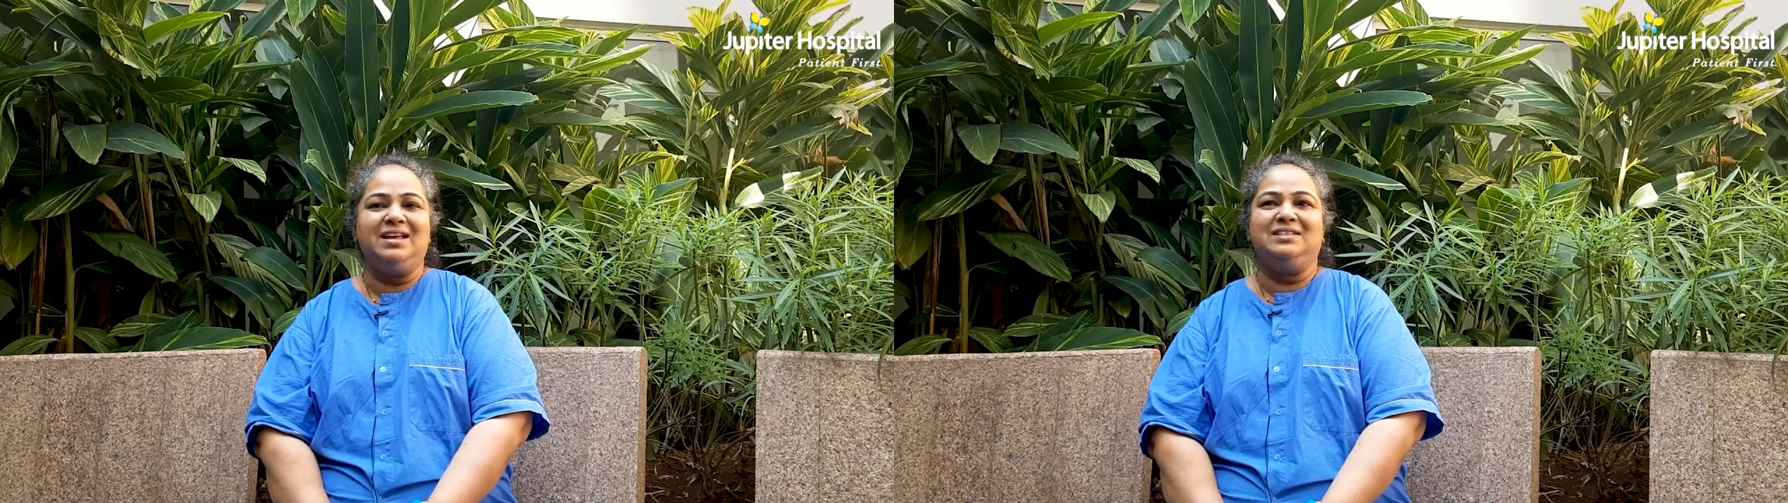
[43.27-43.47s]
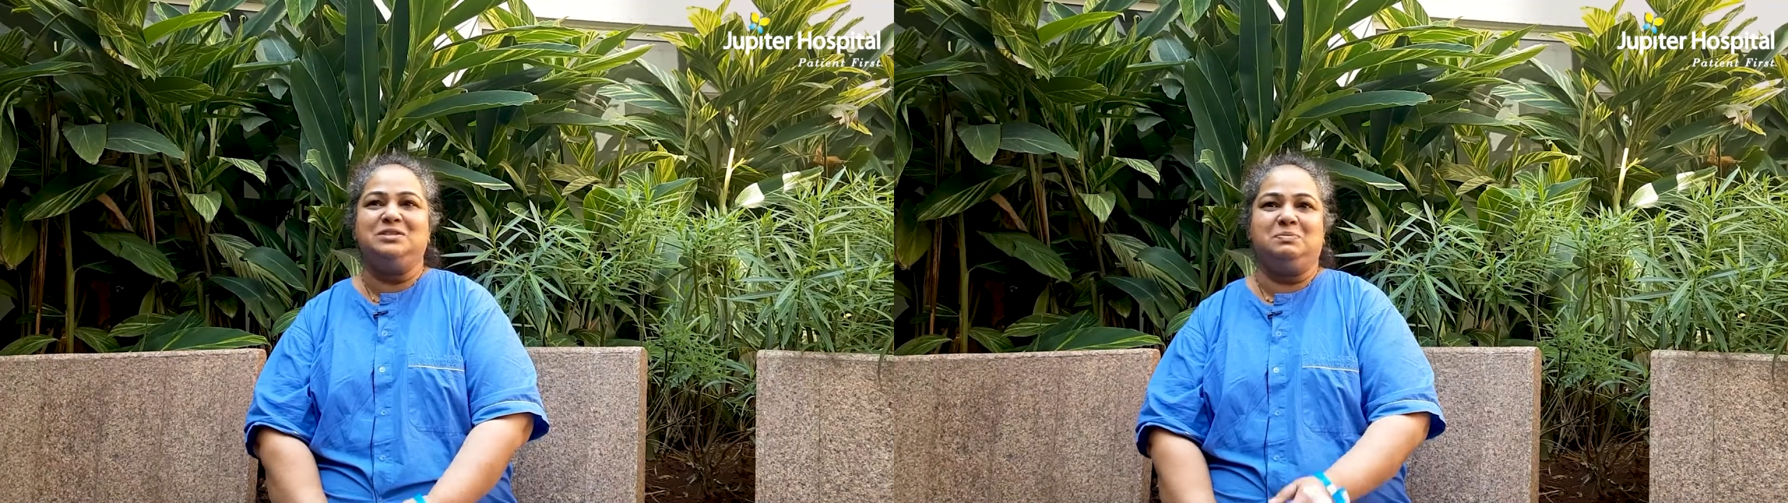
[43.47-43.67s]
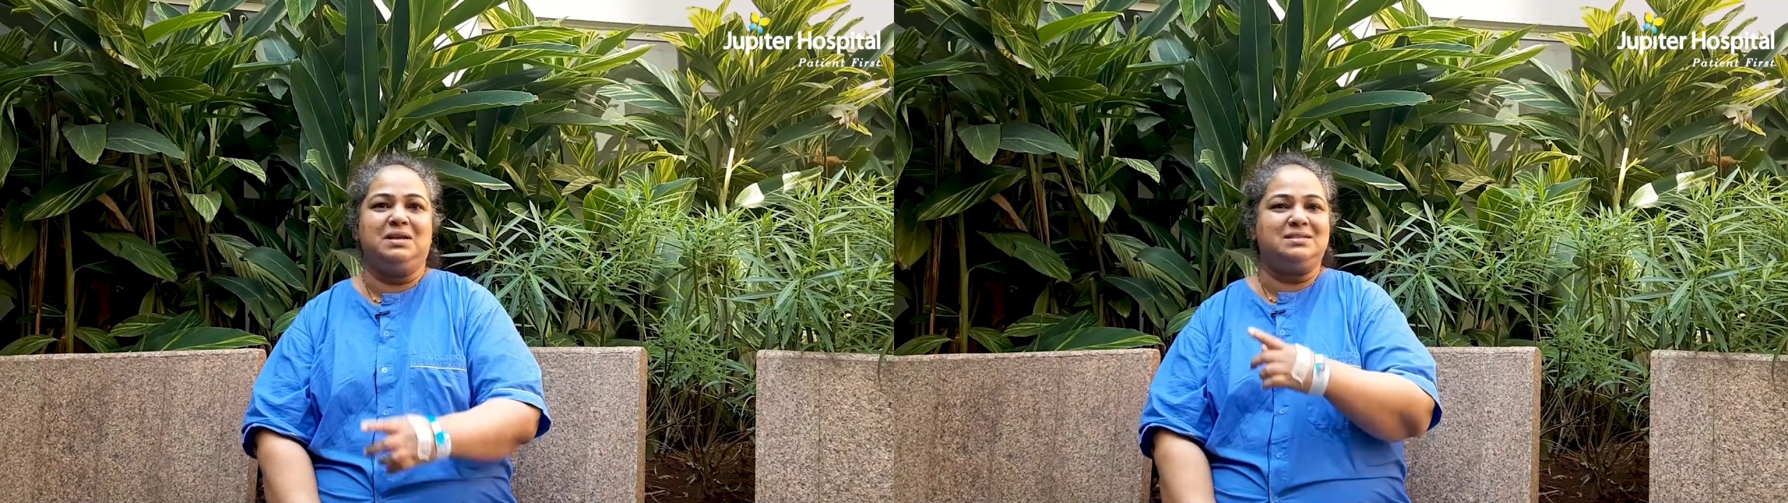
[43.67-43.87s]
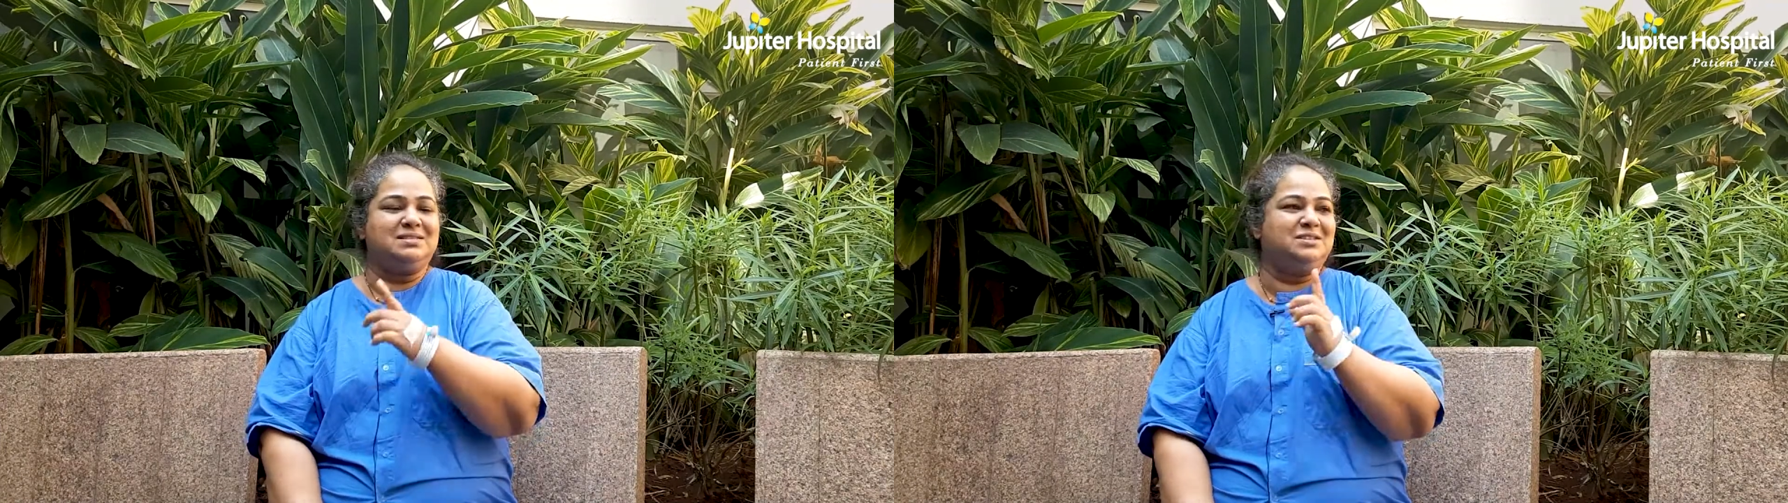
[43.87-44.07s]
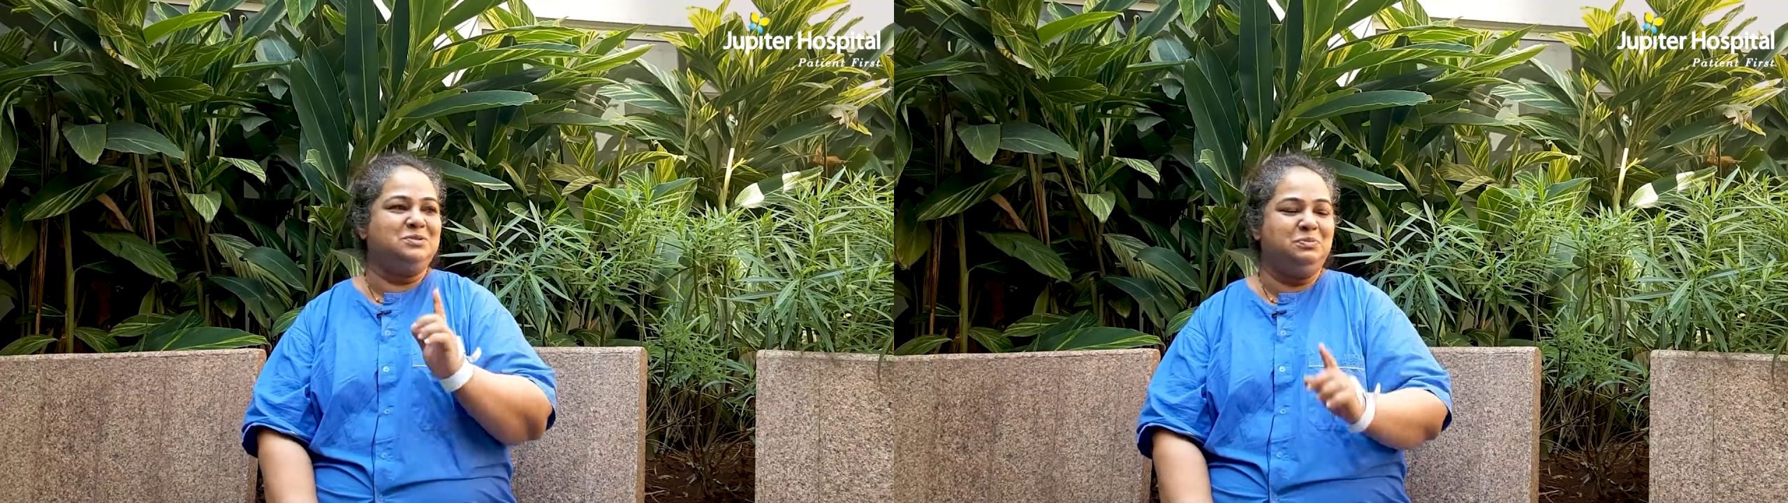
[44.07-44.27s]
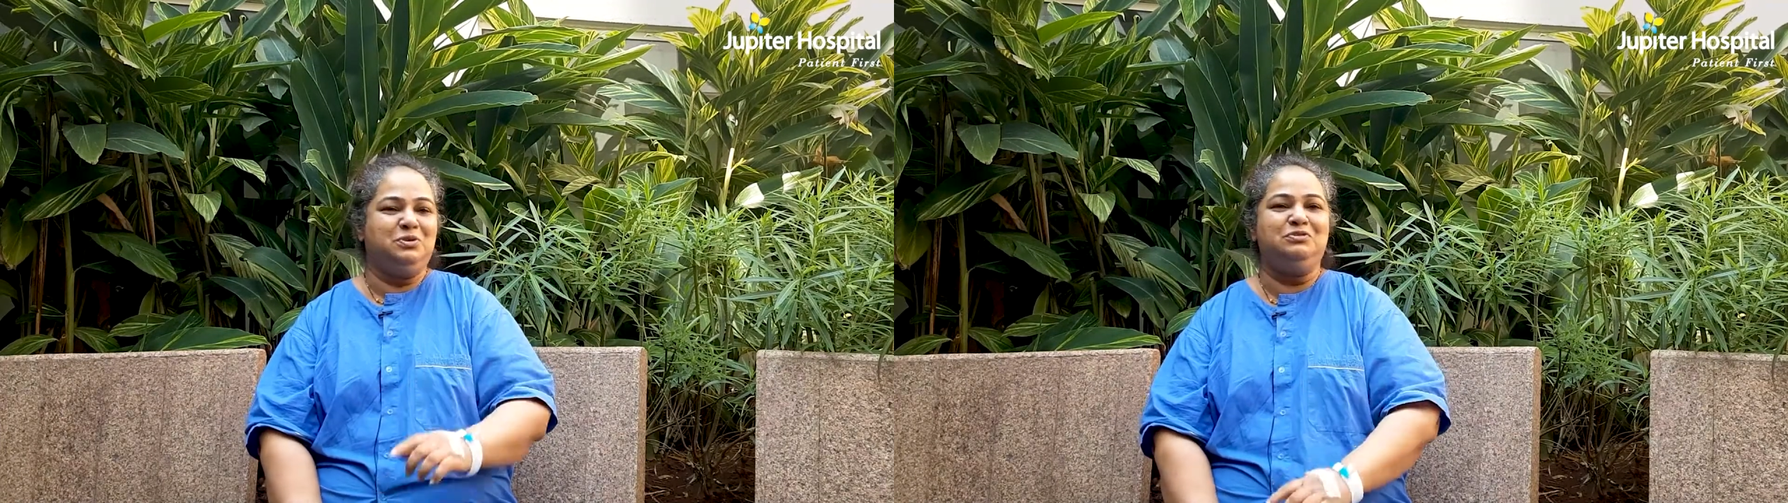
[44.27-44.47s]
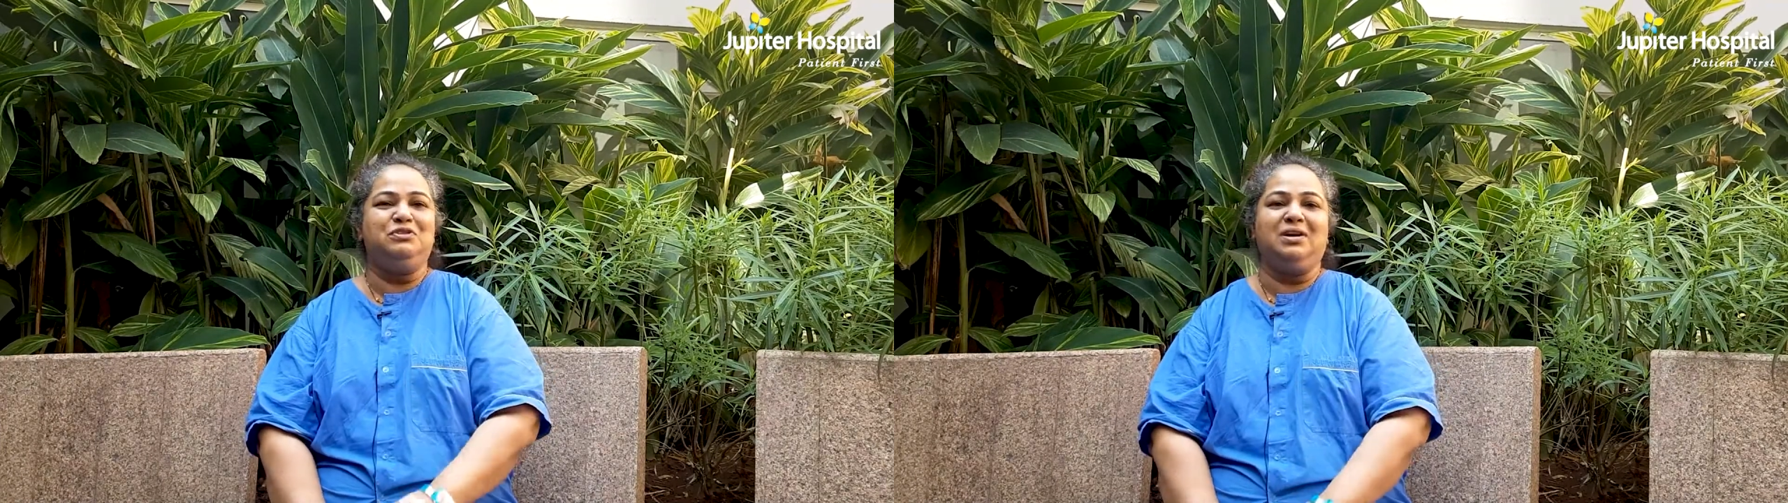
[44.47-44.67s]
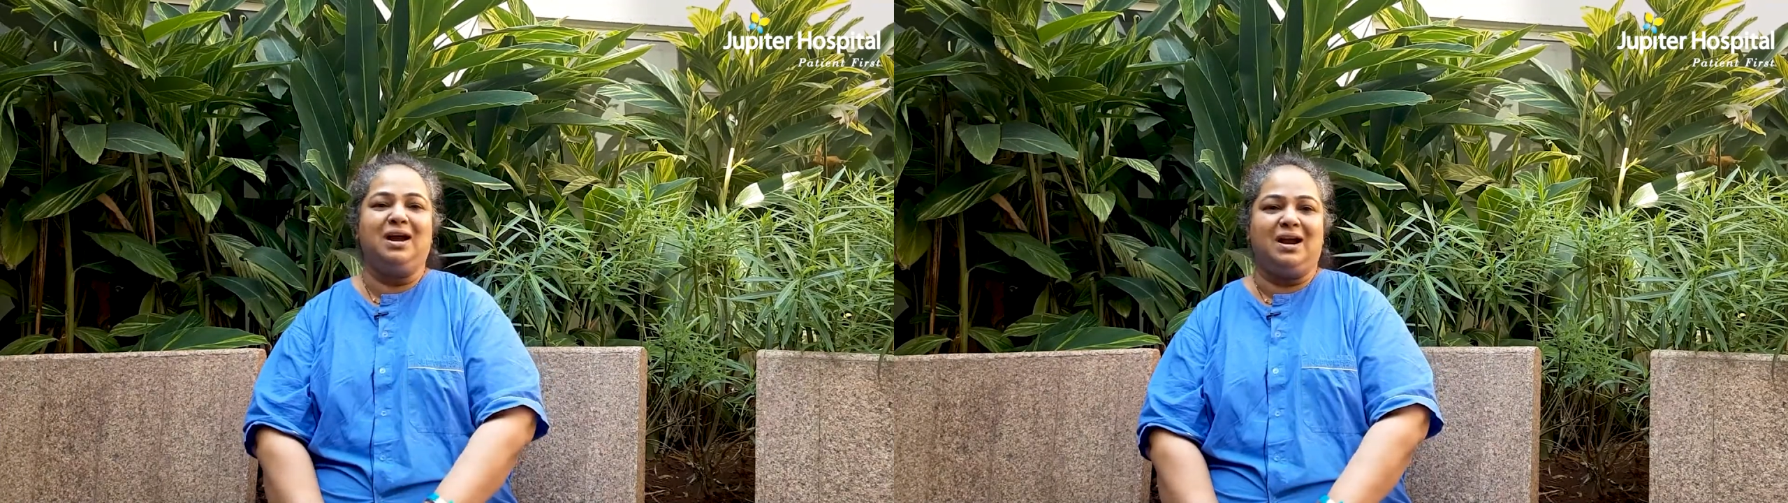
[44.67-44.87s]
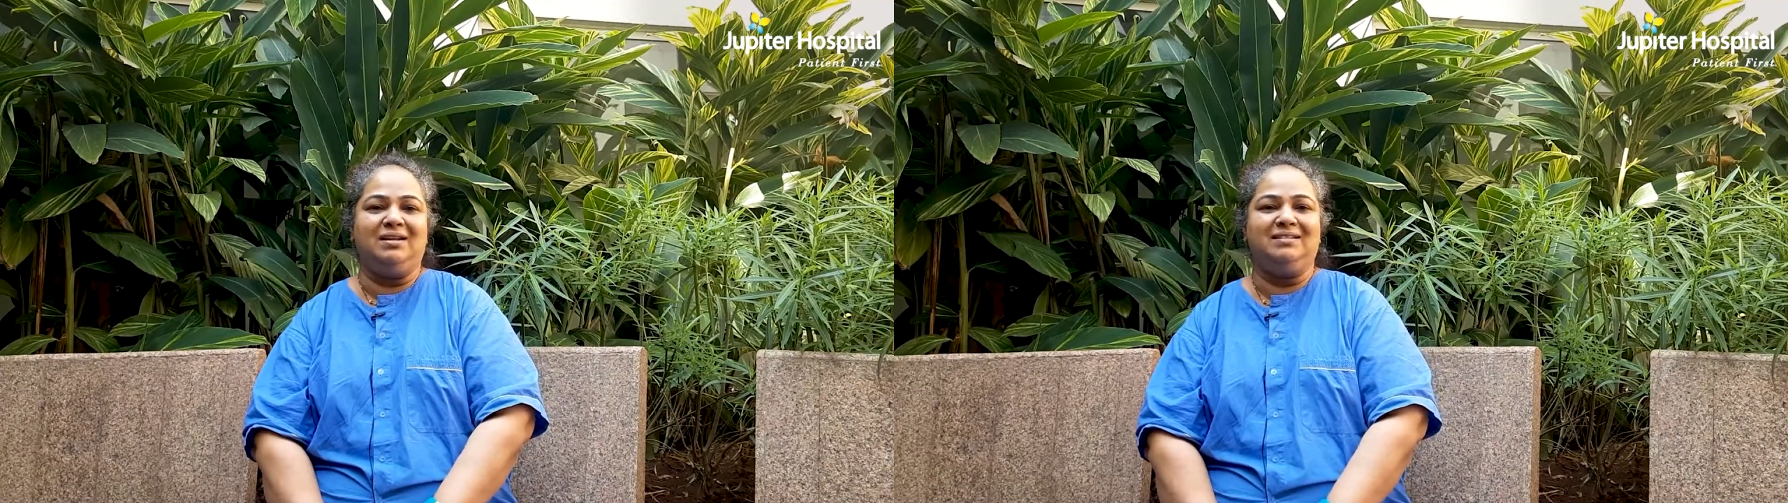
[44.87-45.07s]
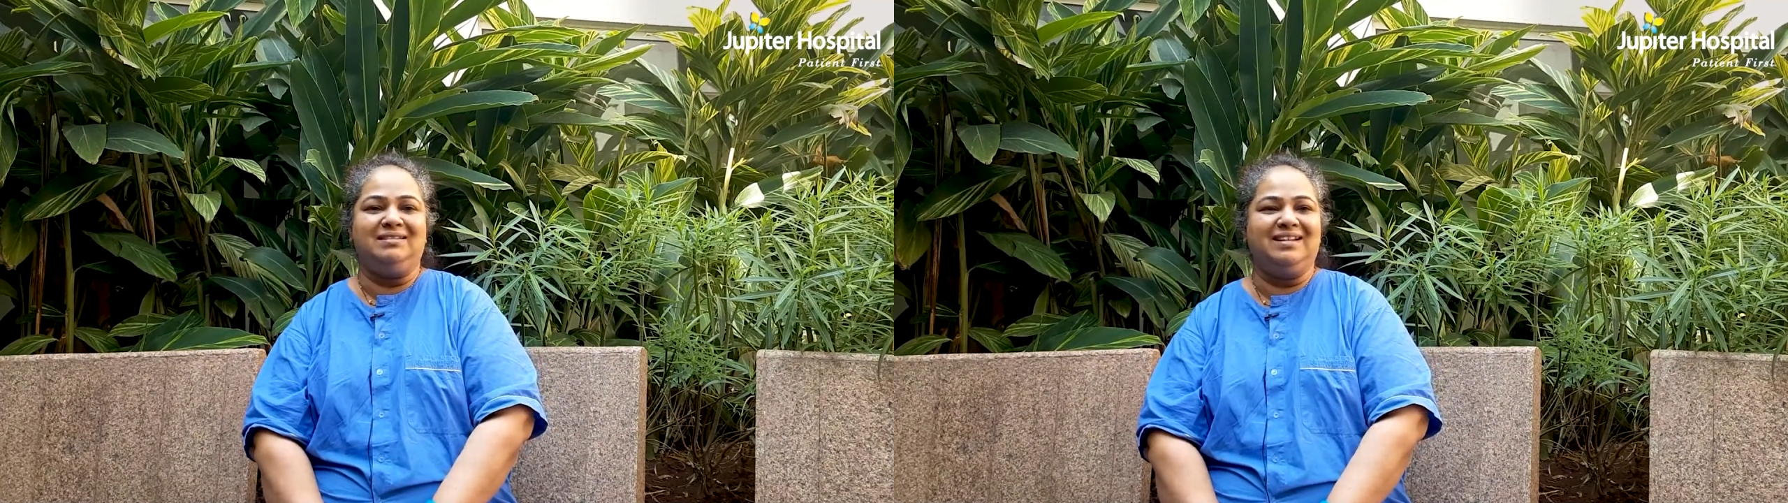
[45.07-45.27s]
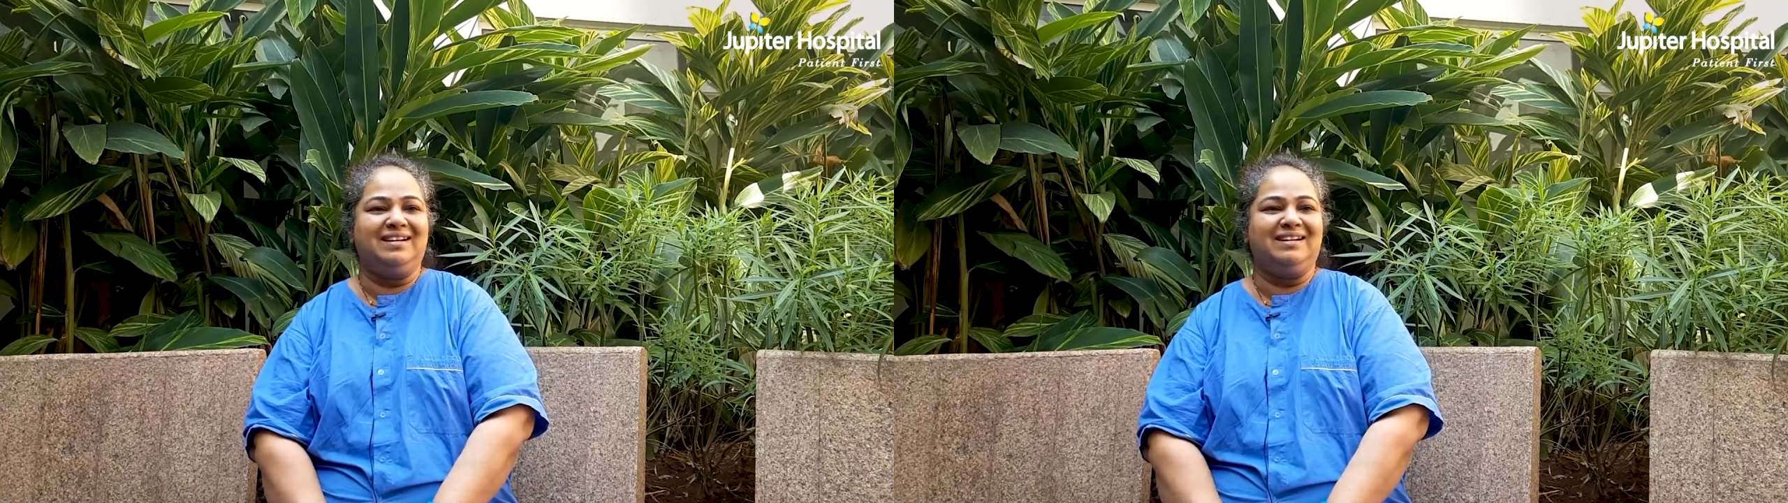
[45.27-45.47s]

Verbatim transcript: this place is this beautiful garden,